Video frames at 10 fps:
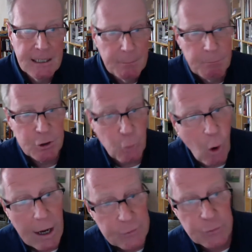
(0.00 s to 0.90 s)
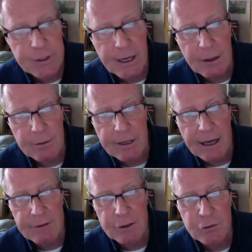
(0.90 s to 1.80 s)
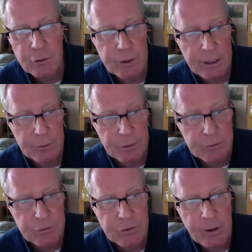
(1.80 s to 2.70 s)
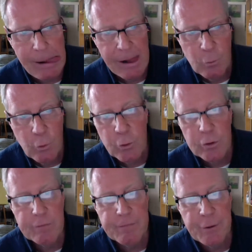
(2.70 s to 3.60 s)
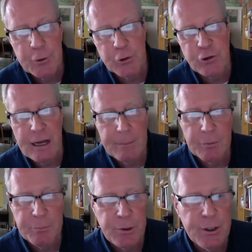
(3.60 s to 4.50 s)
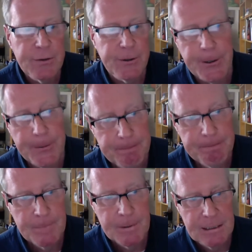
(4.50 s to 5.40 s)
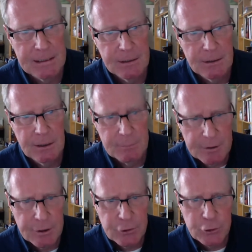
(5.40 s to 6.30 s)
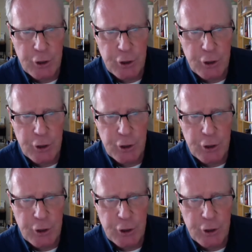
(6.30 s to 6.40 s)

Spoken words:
Much wiser now, and having sown our oats, we wouldn't feel ashamed at being there. But then she